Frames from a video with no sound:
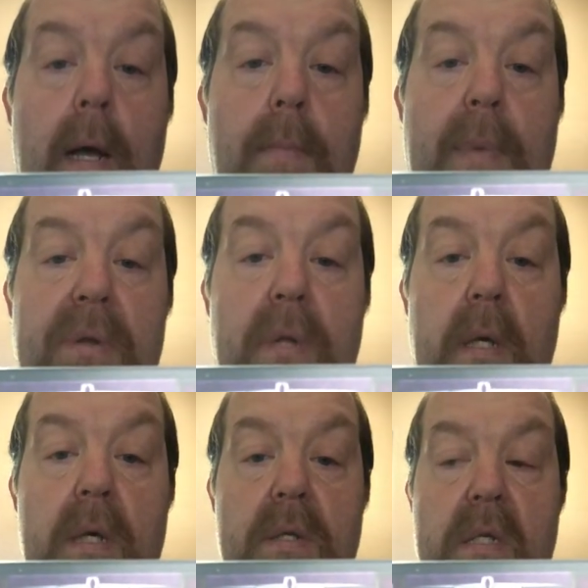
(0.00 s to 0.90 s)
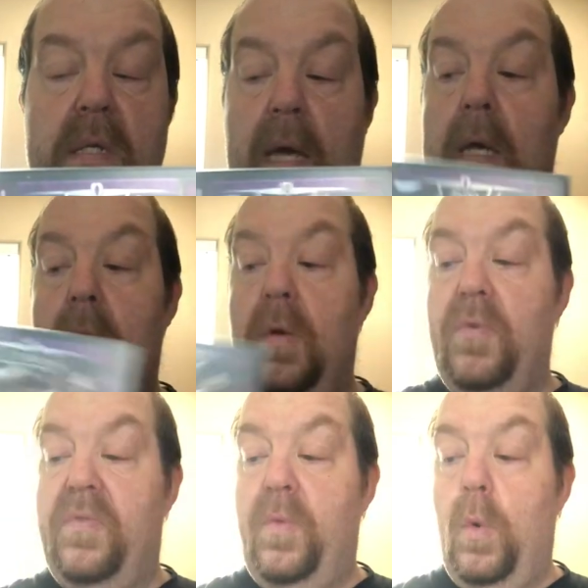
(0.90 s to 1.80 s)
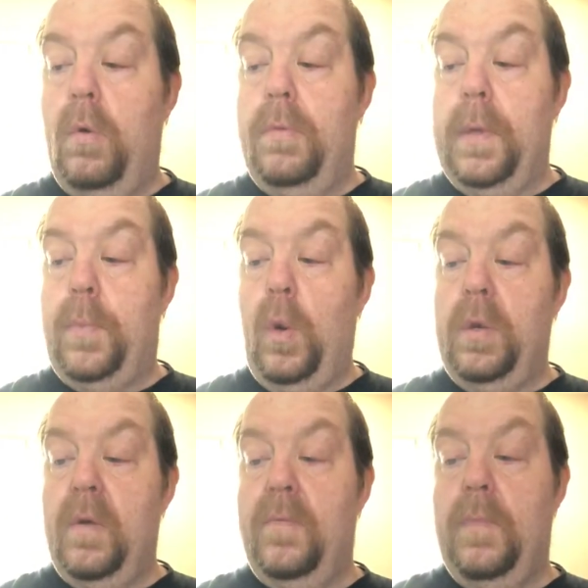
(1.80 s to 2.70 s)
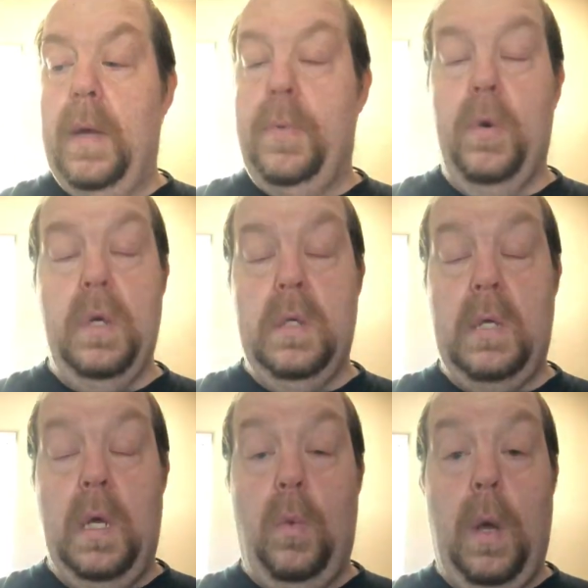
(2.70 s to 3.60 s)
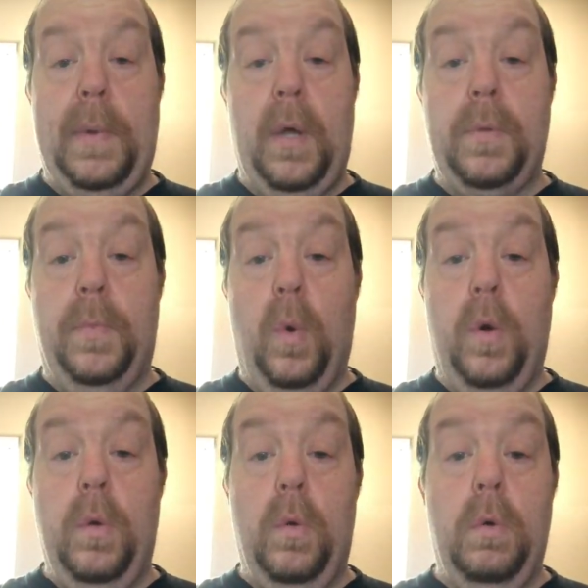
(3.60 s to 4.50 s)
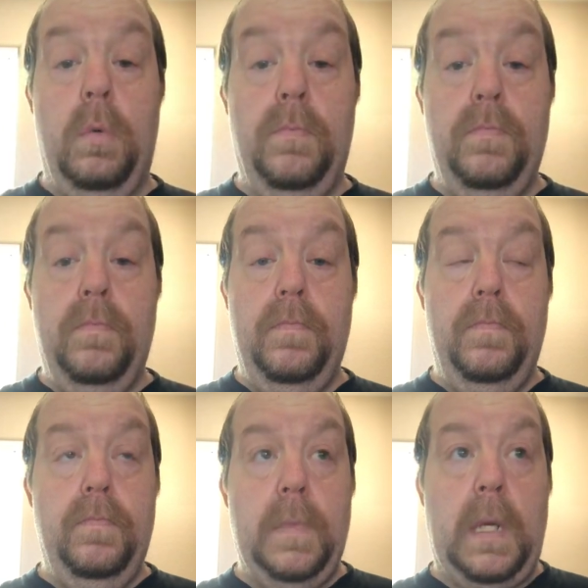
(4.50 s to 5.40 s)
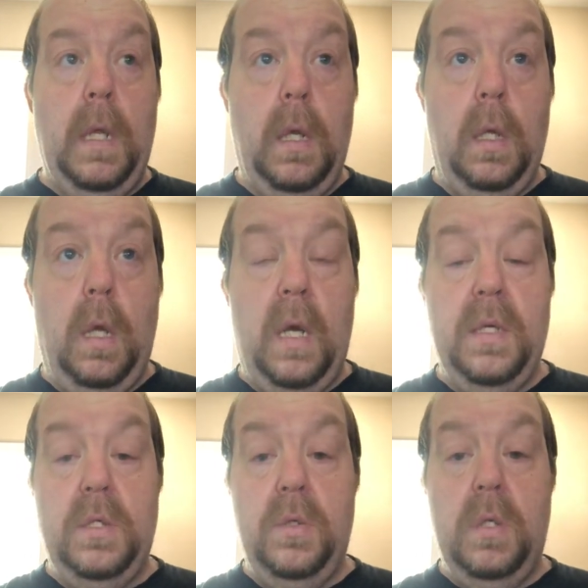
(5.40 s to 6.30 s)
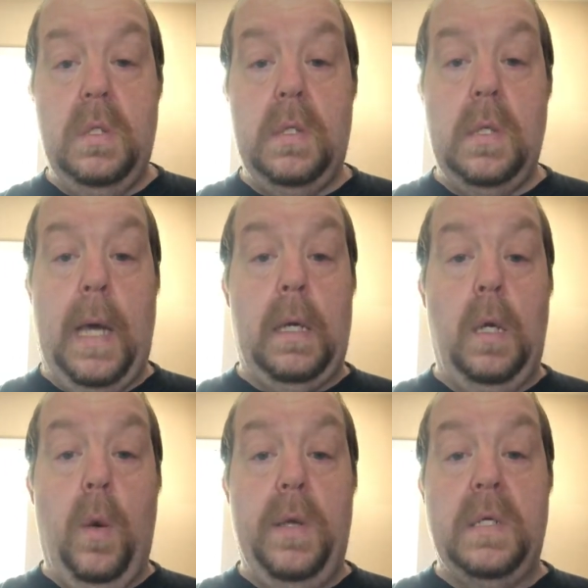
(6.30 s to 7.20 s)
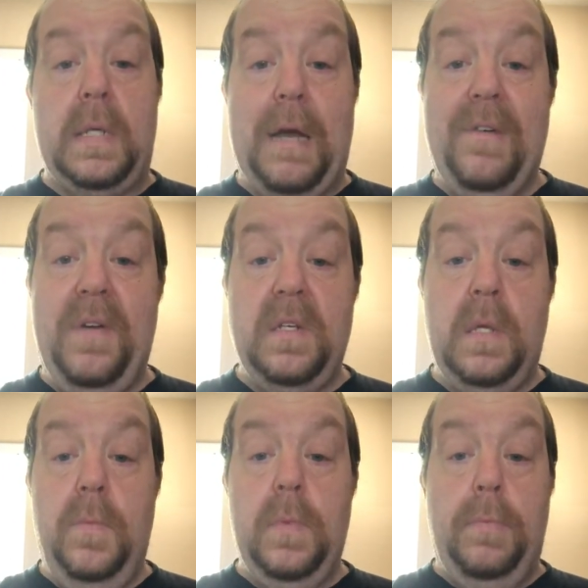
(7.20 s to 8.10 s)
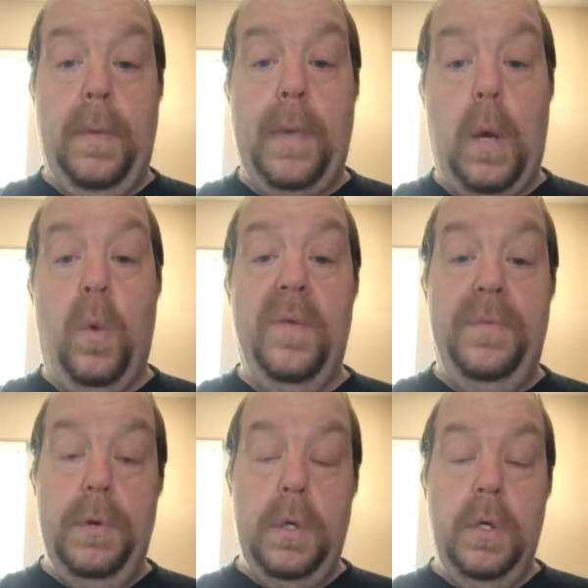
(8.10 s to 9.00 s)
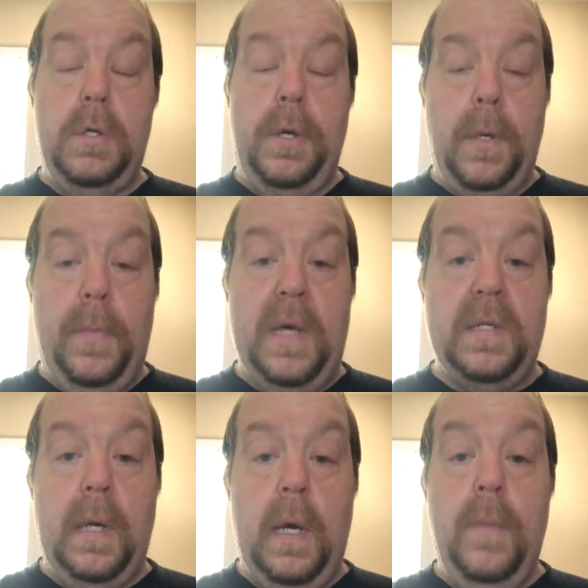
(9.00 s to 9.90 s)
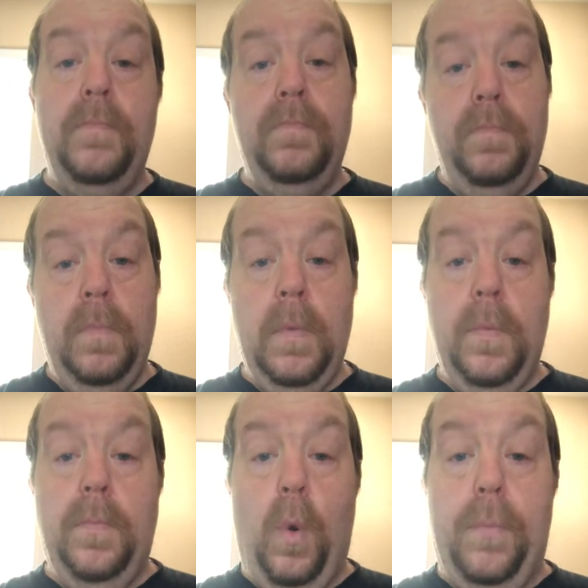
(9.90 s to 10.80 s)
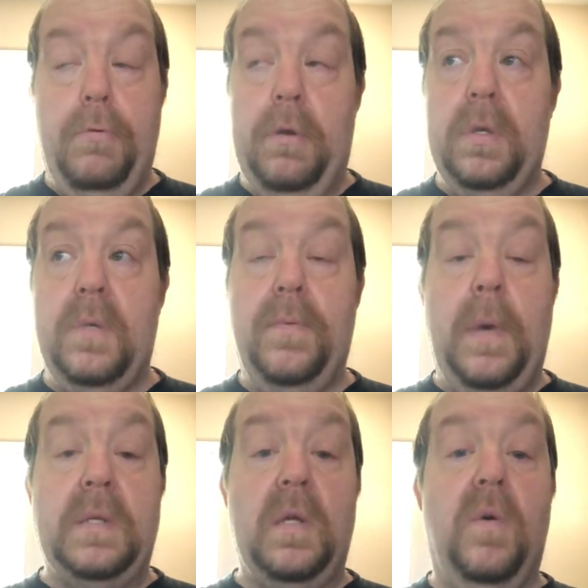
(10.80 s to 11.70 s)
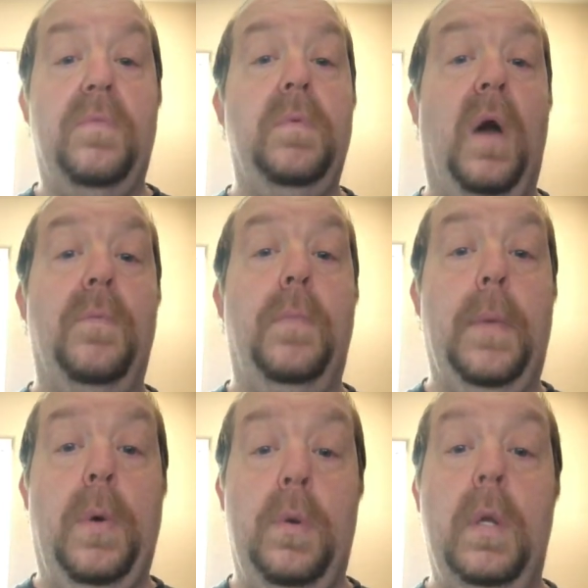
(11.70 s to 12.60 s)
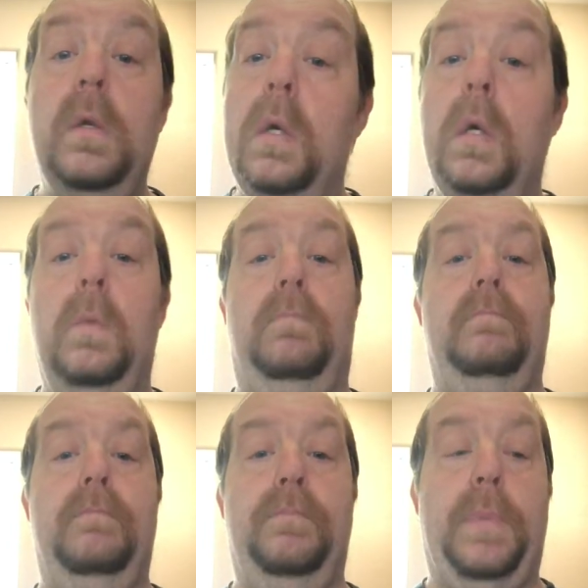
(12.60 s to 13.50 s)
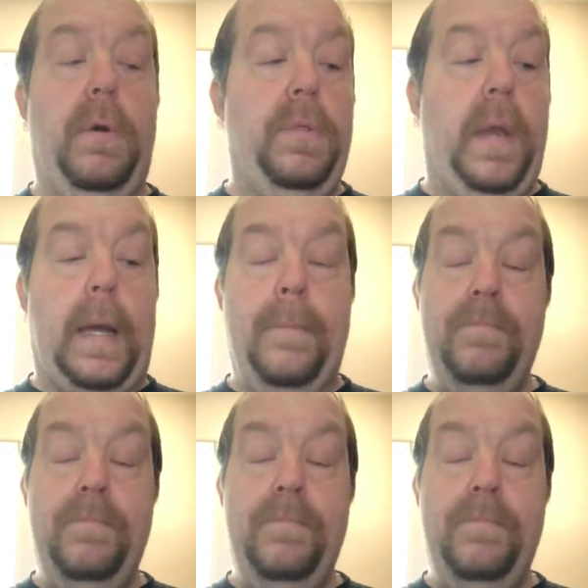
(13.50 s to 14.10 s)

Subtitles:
Basically is designed for the point of my opponent saying wiping out the board or killing a lot of his units. I can go ahead and sacrifice him to bring back one of their units onto my side. Board presence for myself, not for my opponent. Part of the deck.